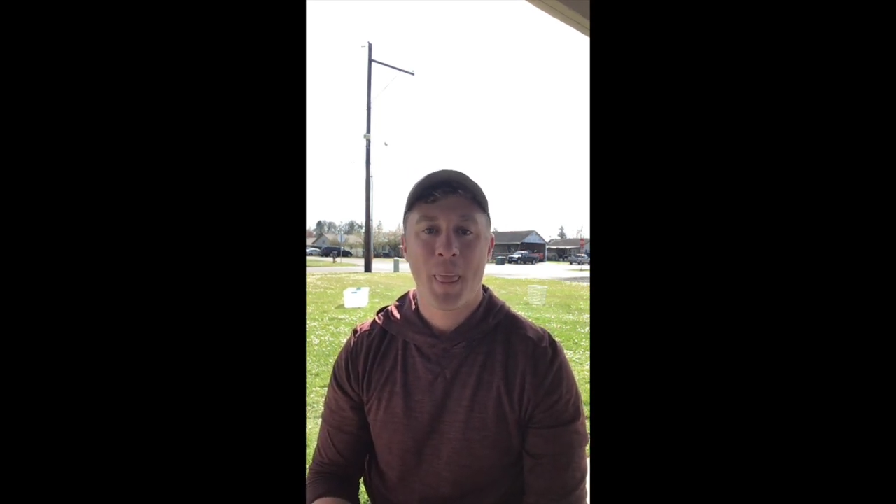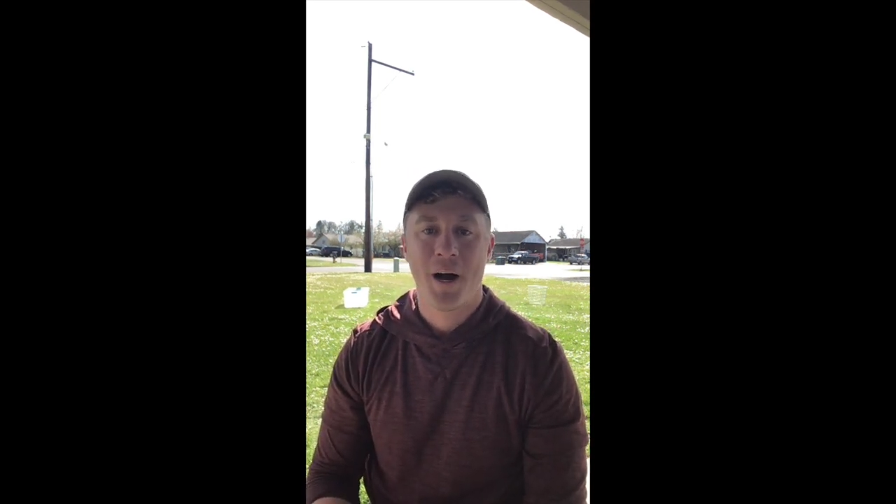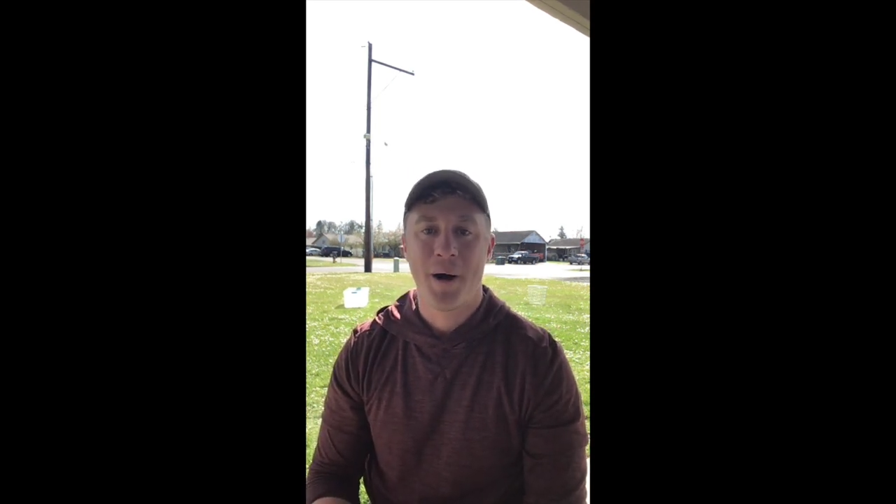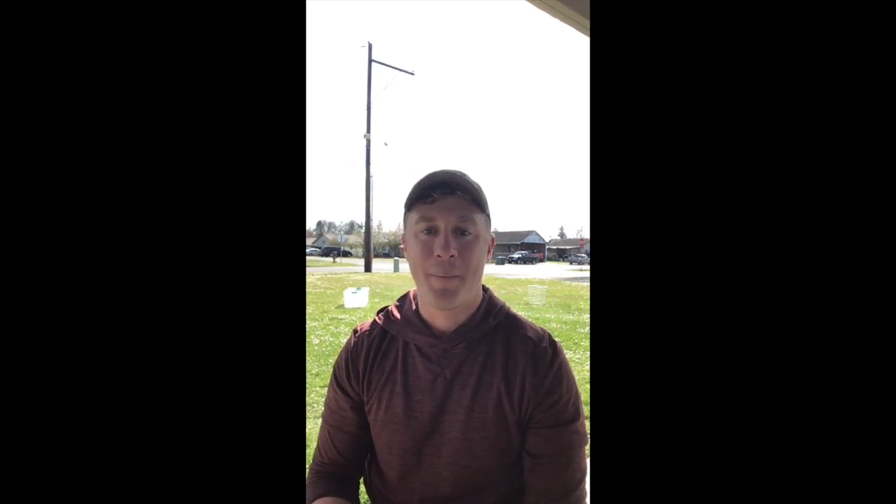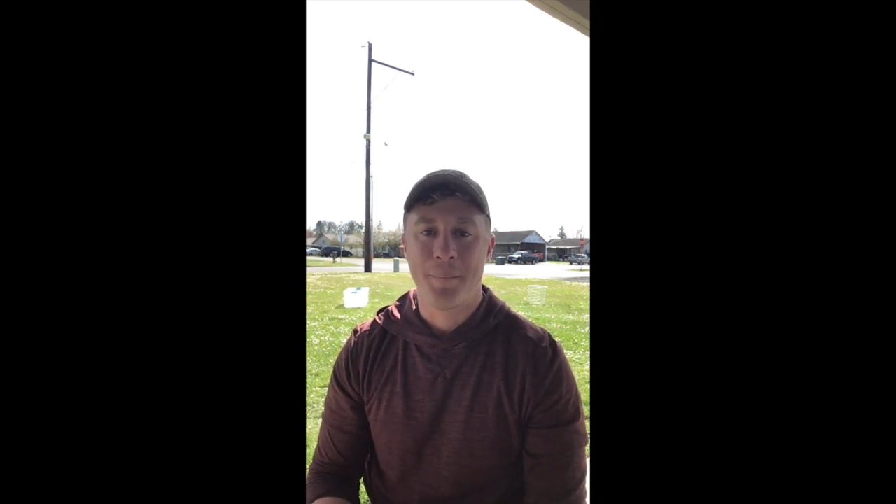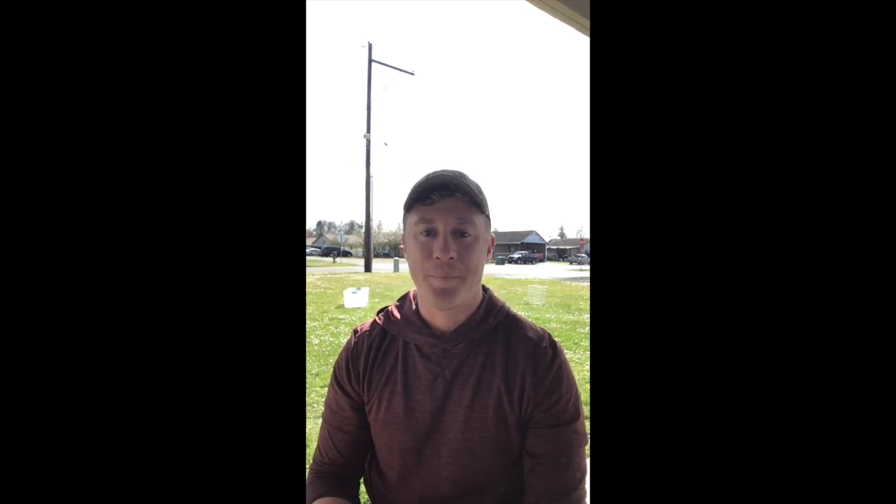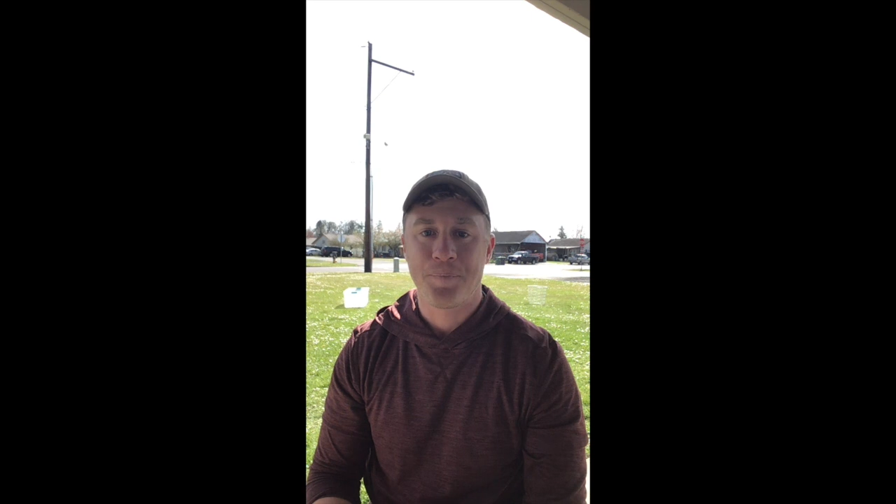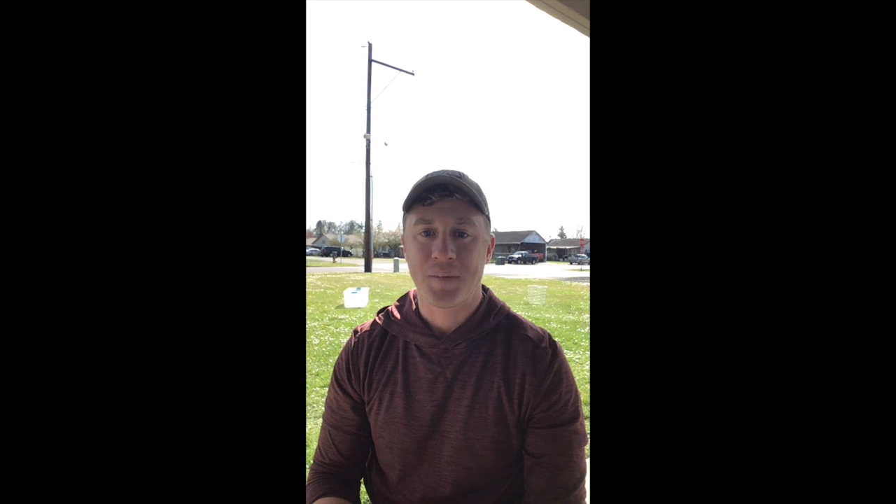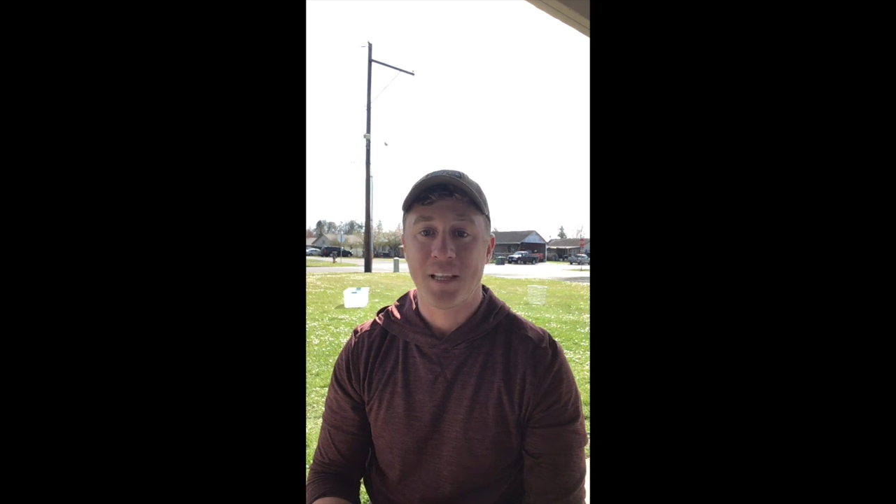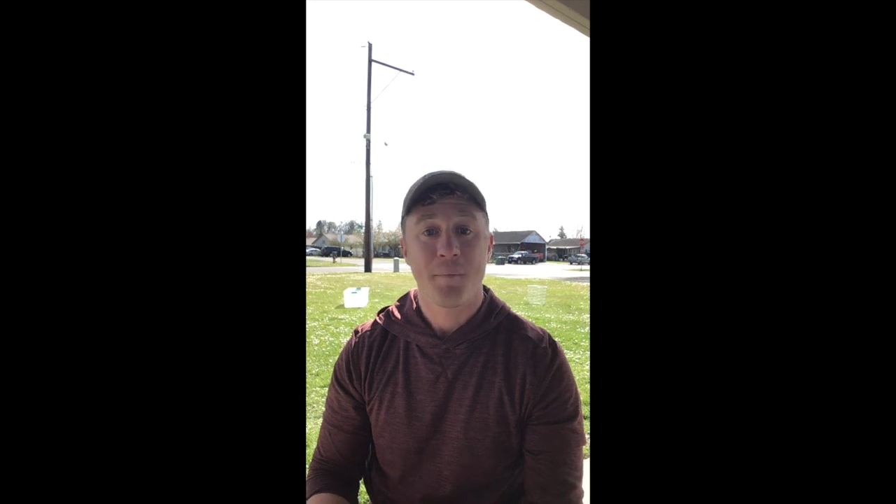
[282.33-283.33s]
And
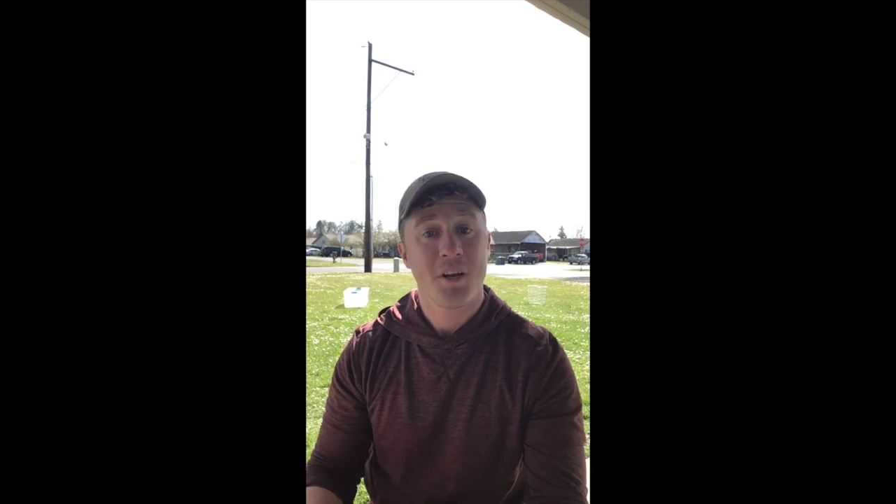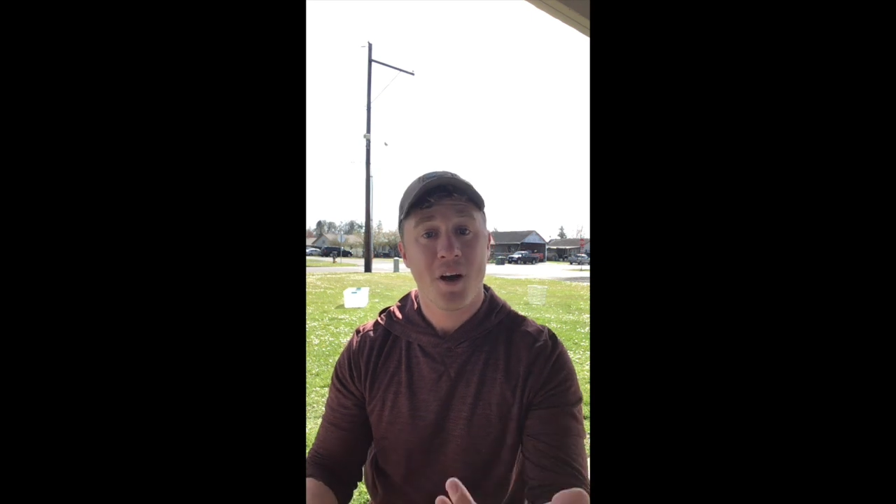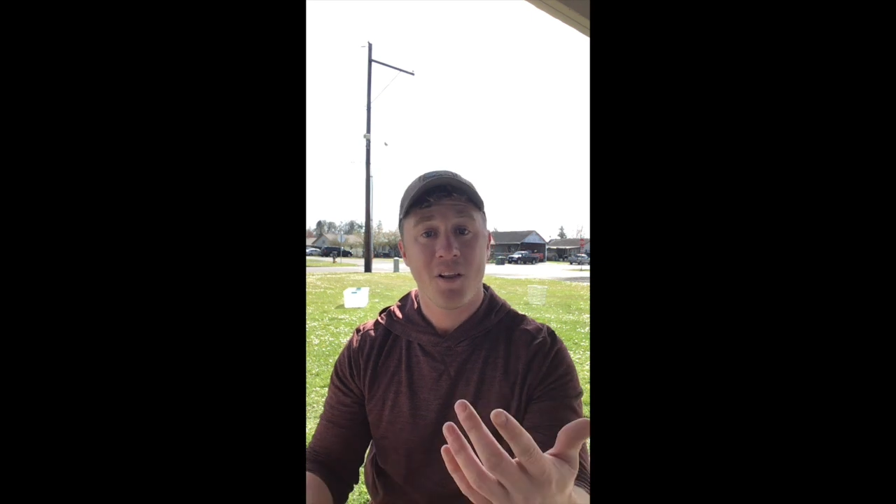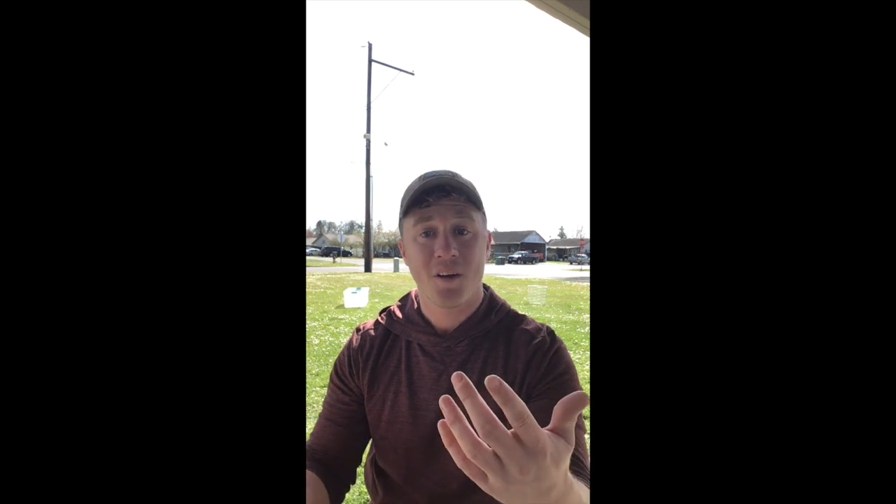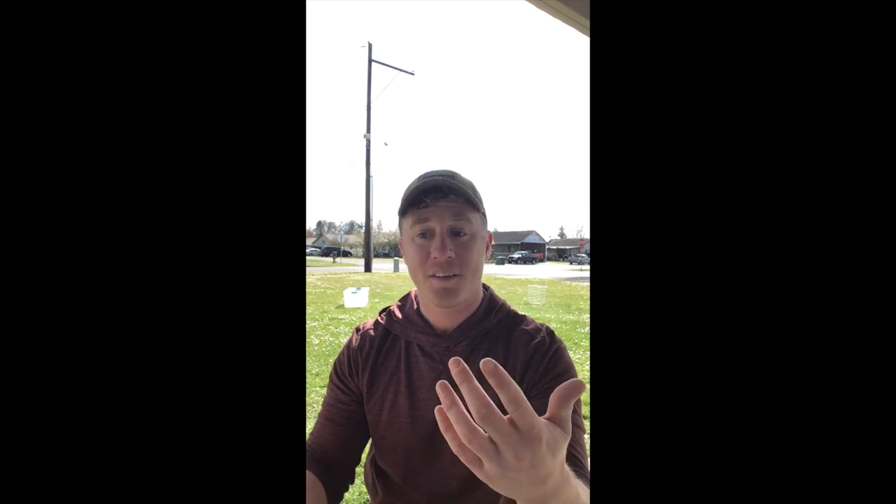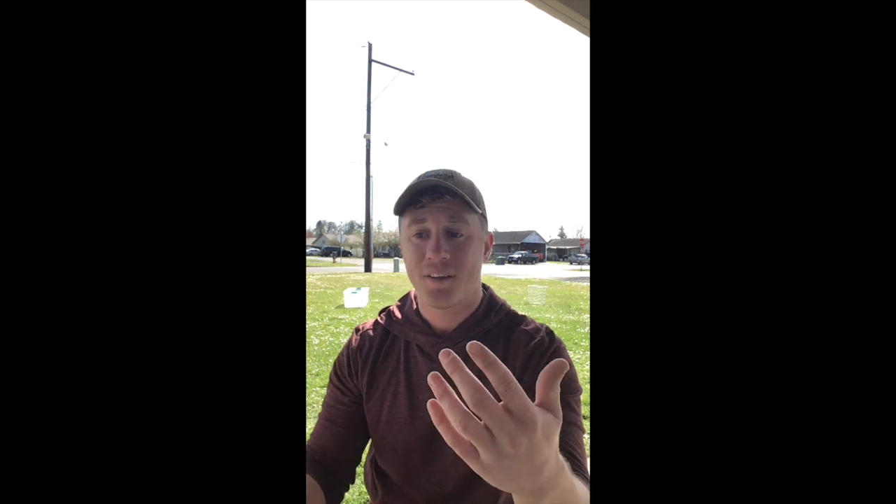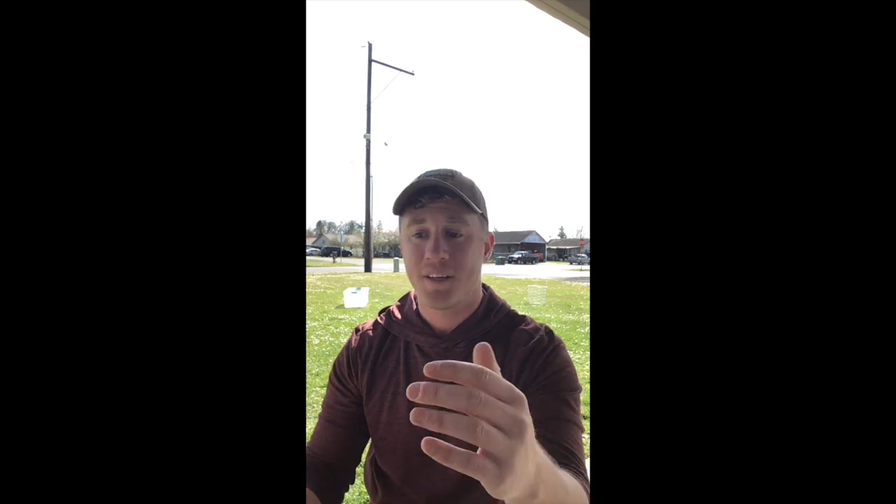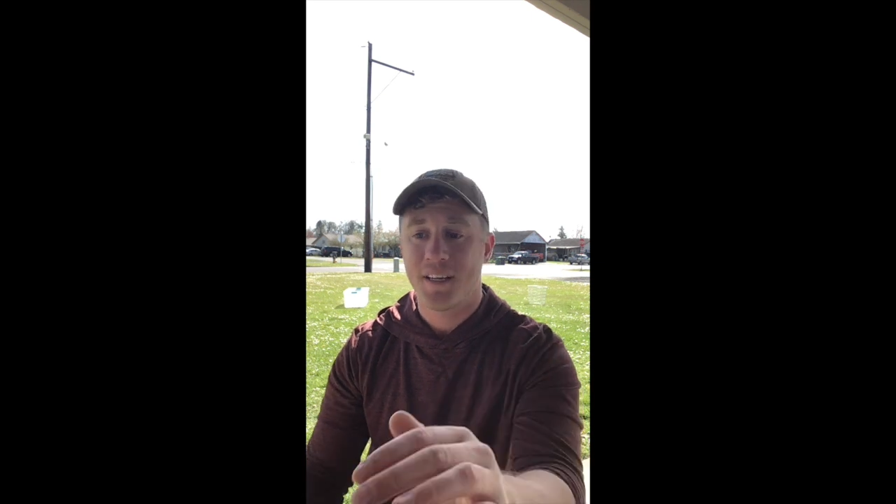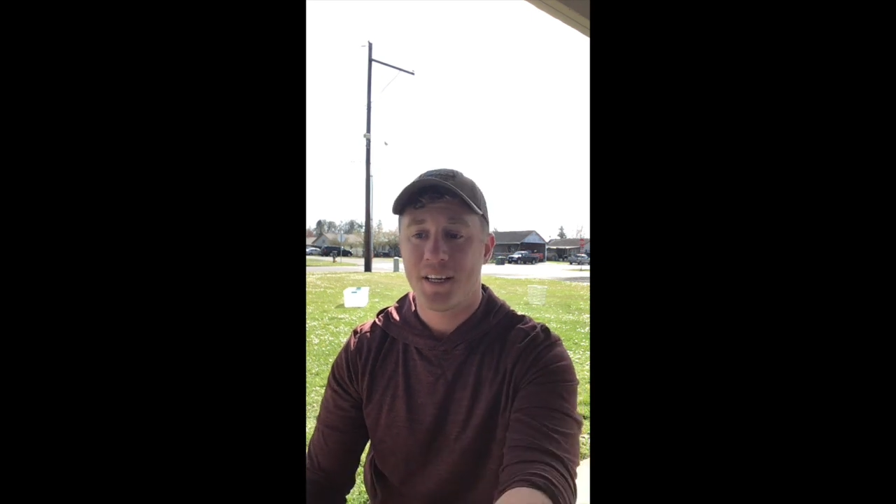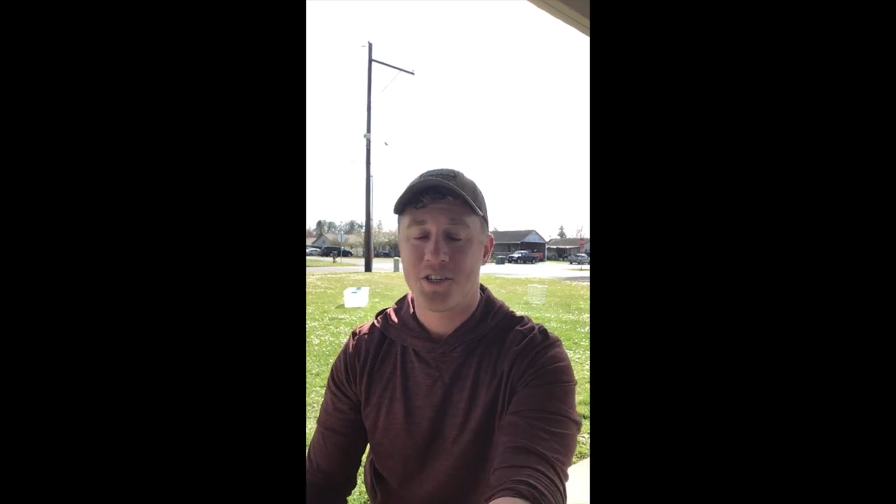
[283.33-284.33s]
let me know how long it took
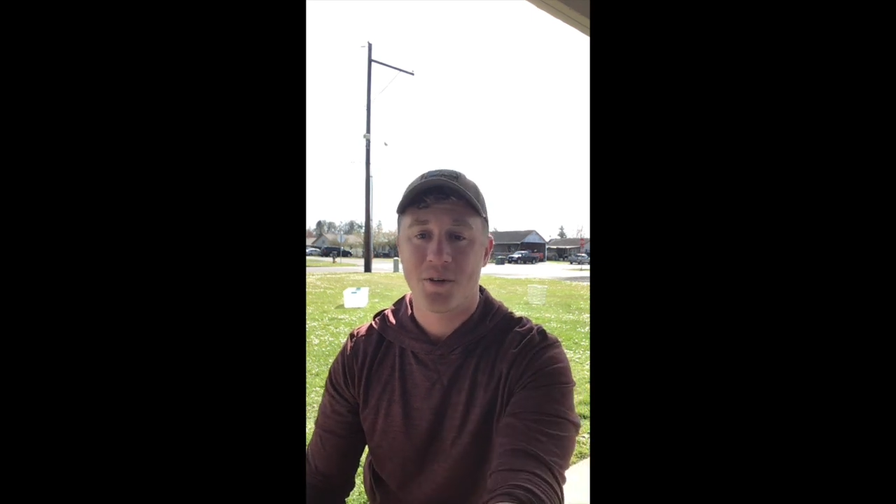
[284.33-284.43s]
you to get